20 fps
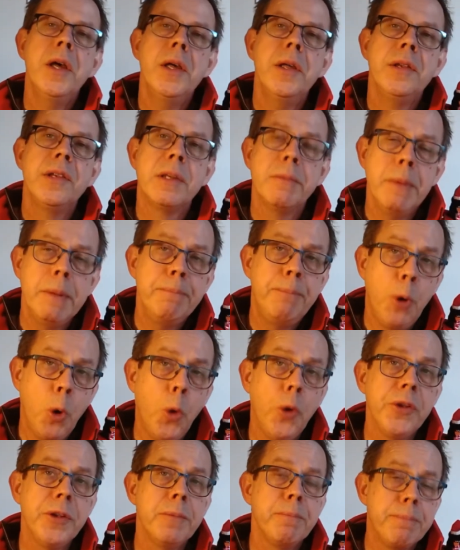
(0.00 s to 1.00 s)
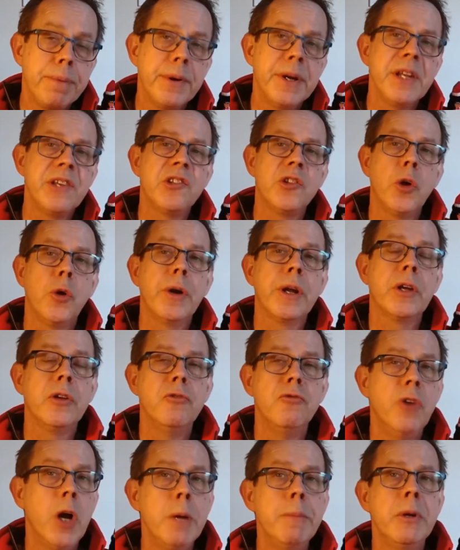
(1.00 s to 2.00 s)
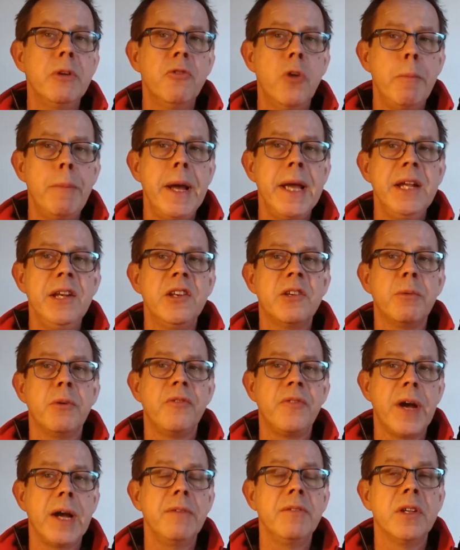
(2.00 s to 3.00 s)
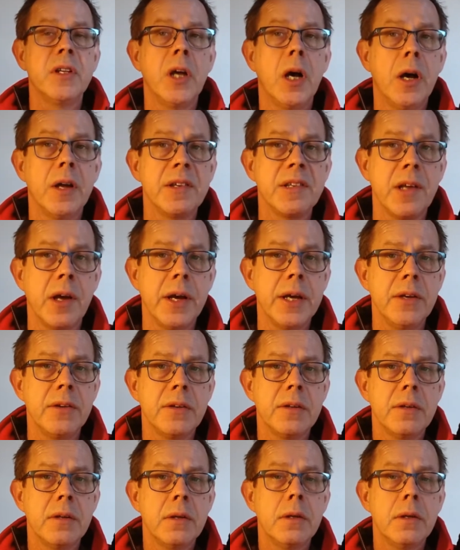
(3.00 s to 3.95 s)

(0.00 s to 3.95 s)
Some important prehistoric and Roman remains were found at our site,